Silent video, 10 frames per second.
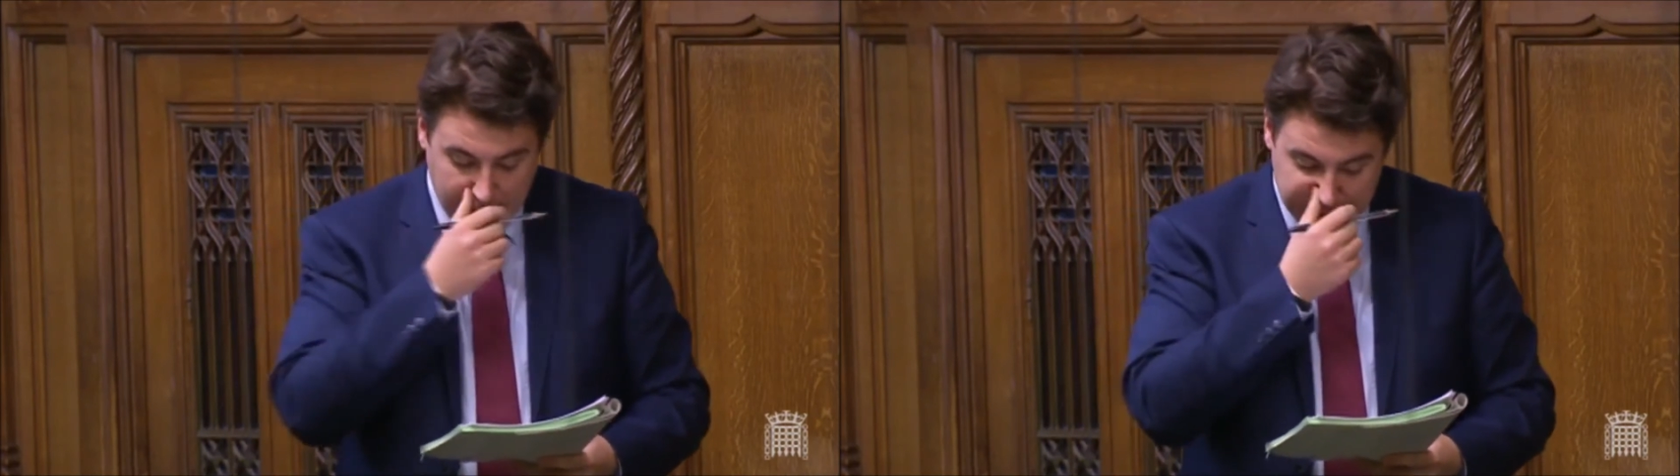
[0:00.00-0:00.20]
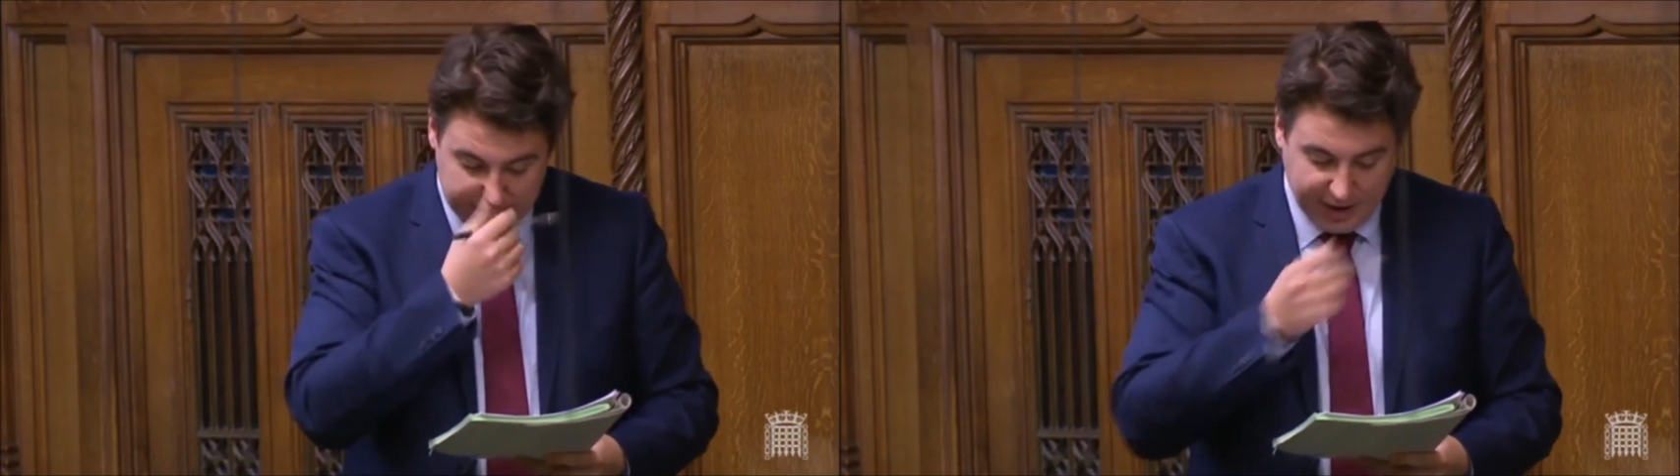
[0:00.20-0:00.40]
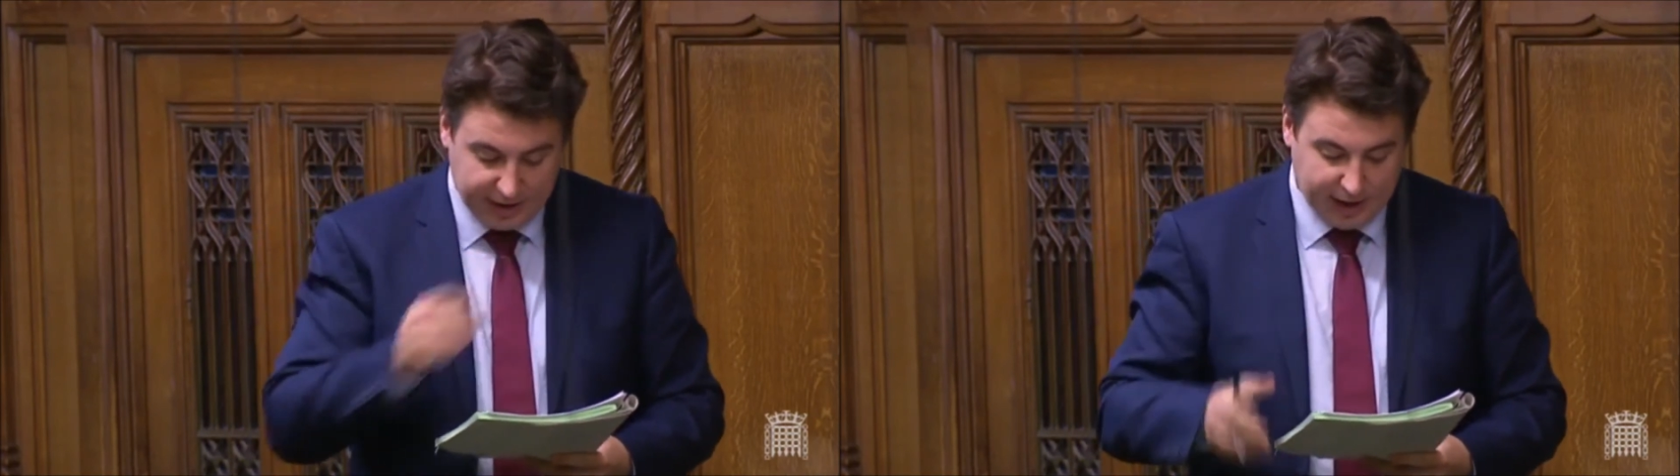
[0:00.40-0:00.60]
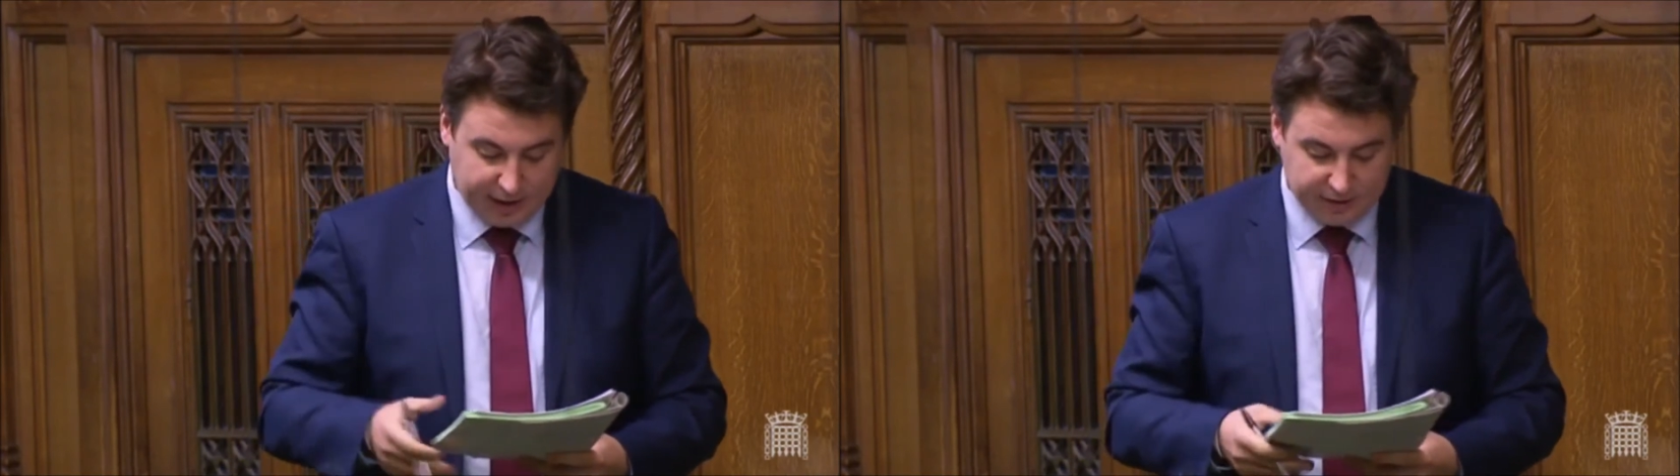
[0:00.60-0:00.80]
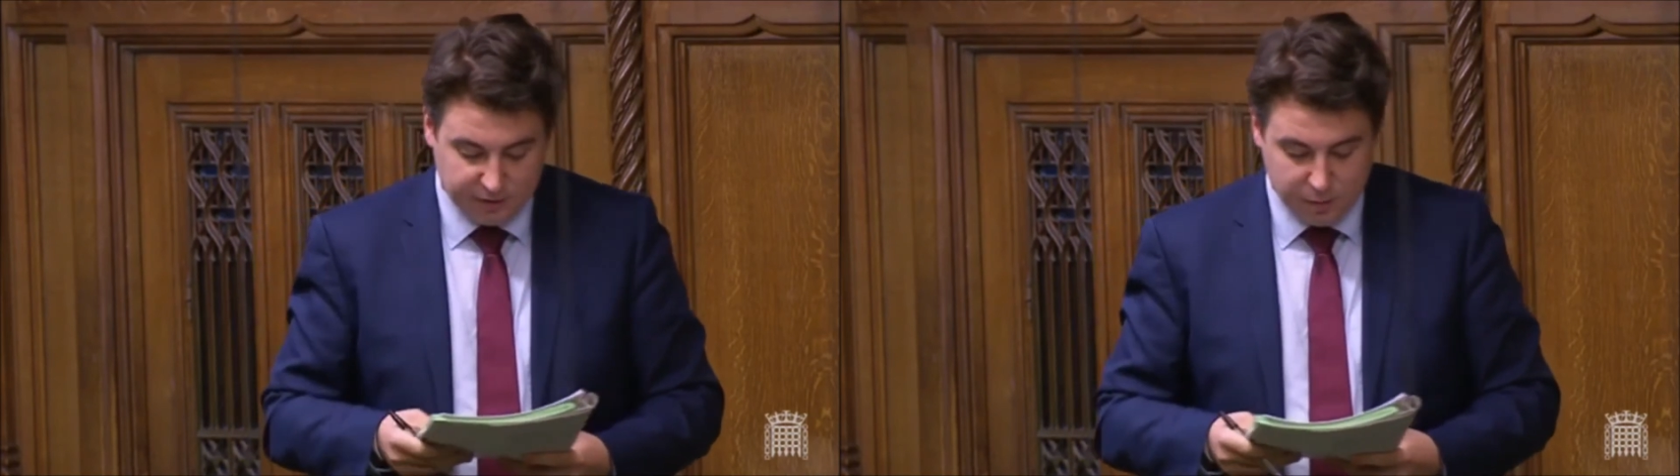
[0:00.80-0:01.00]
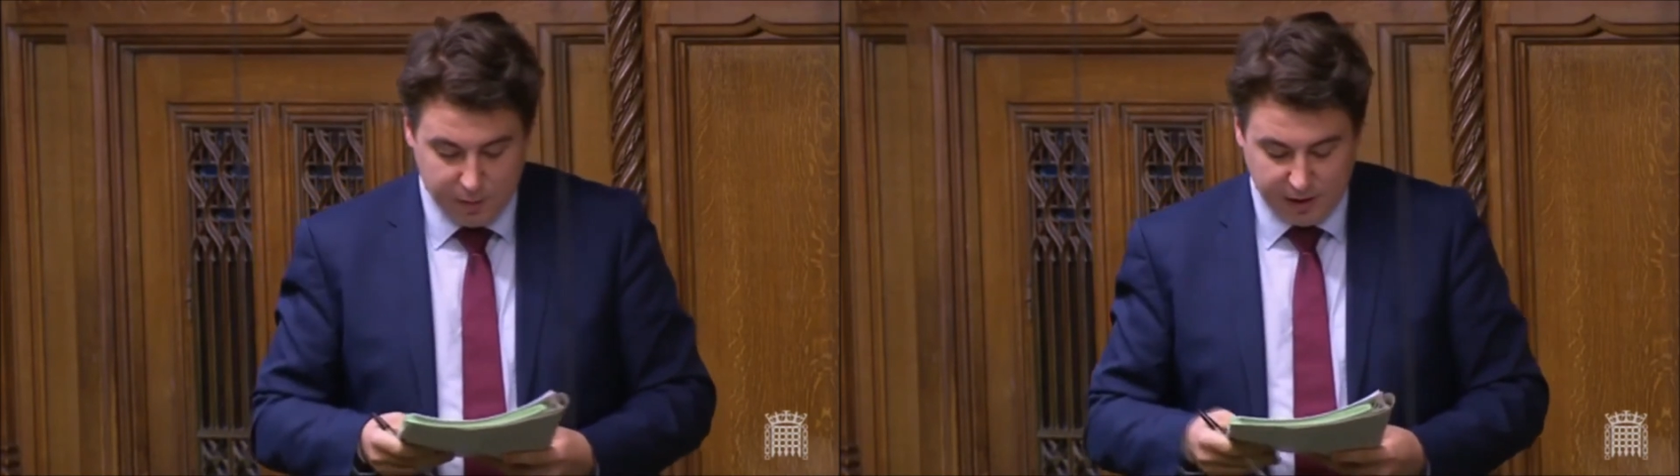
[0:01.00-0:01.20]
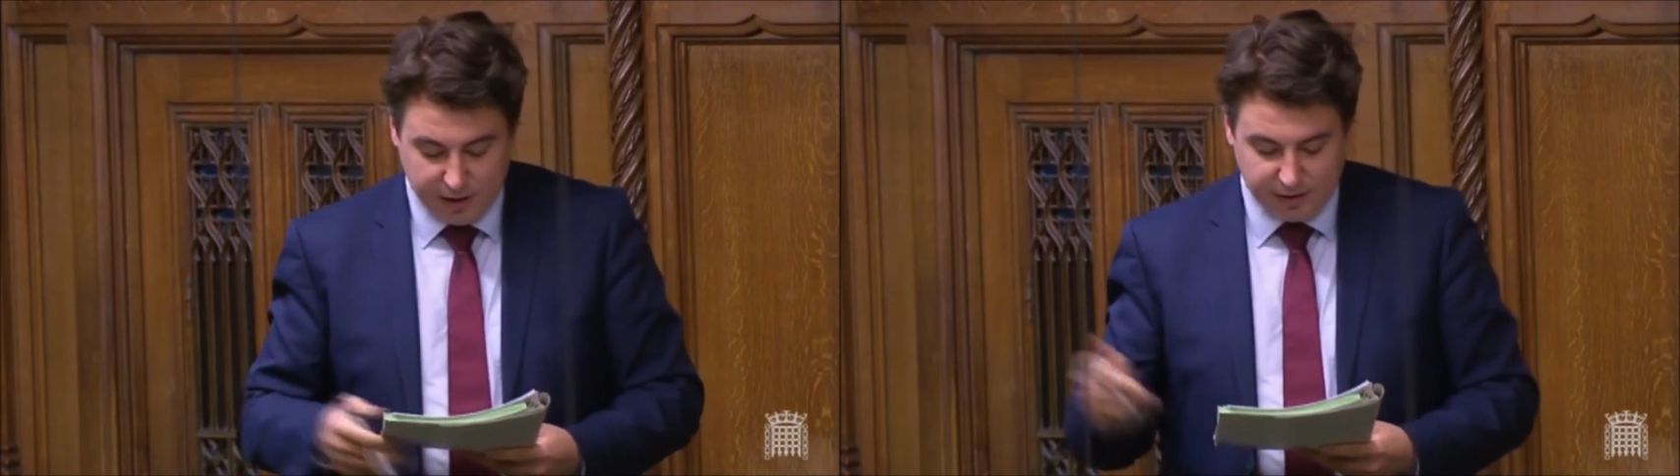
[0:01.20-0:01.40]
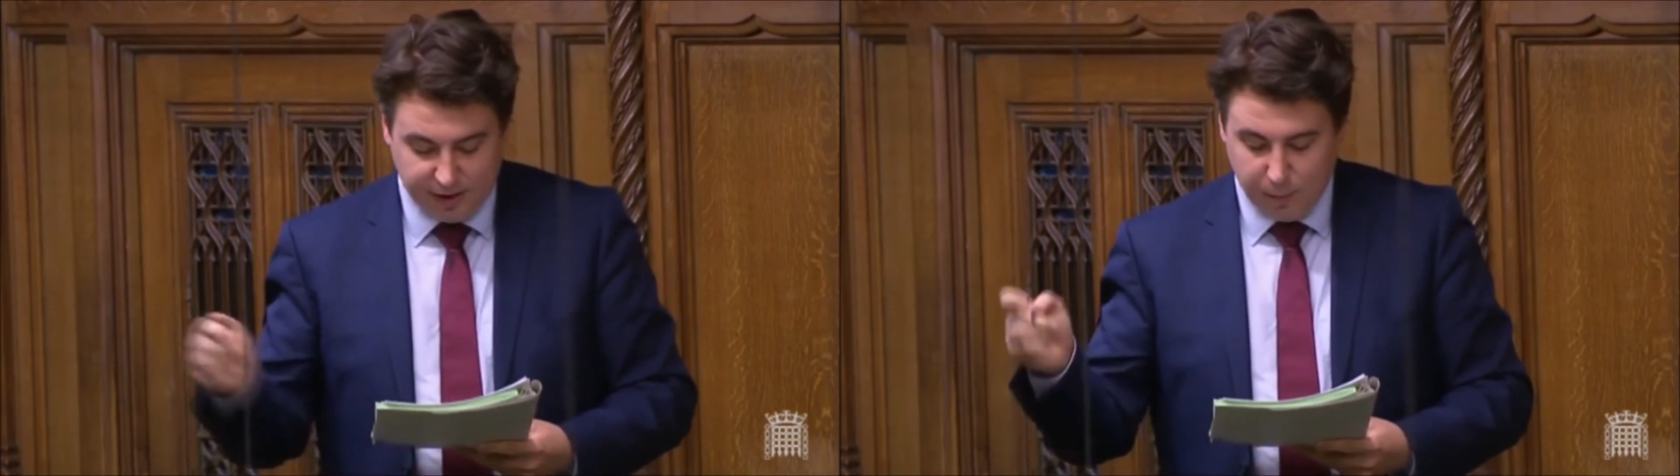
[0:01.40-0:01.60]
technicalities of the bill, and I
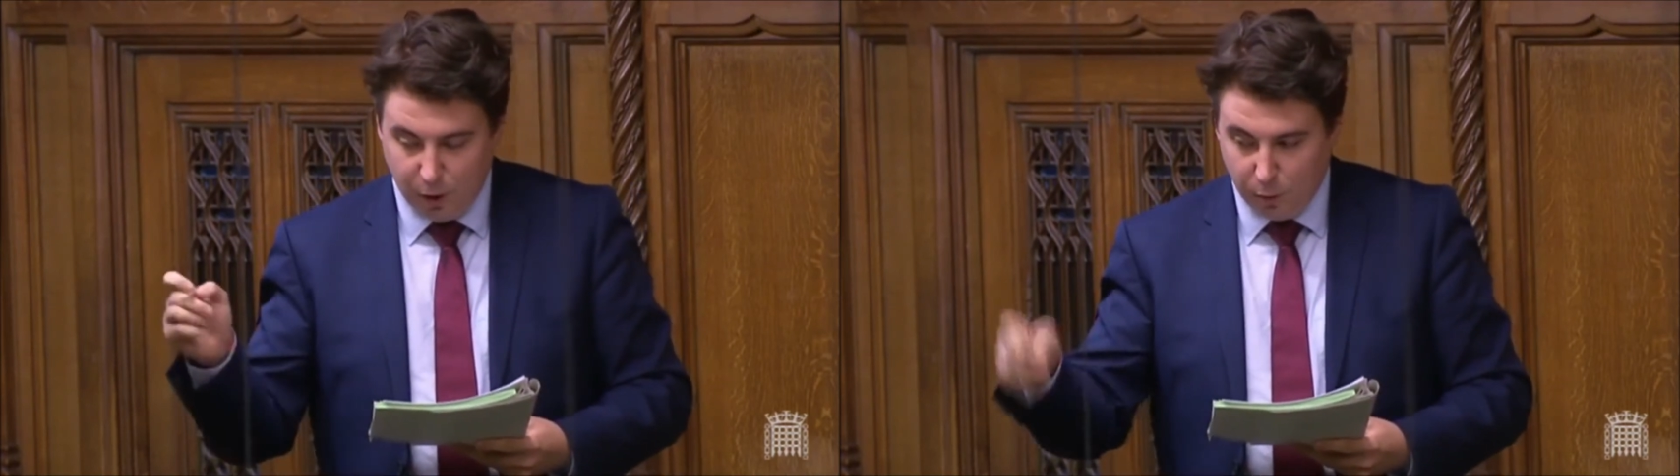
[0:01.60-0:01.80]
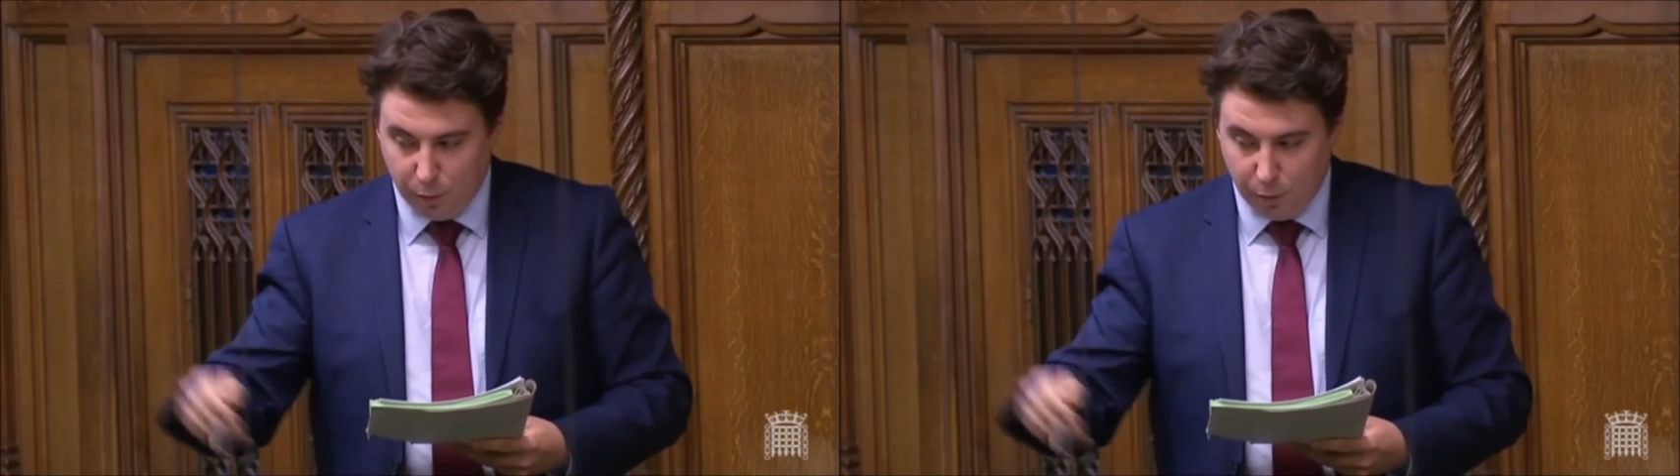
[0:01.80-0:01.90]
think my honourable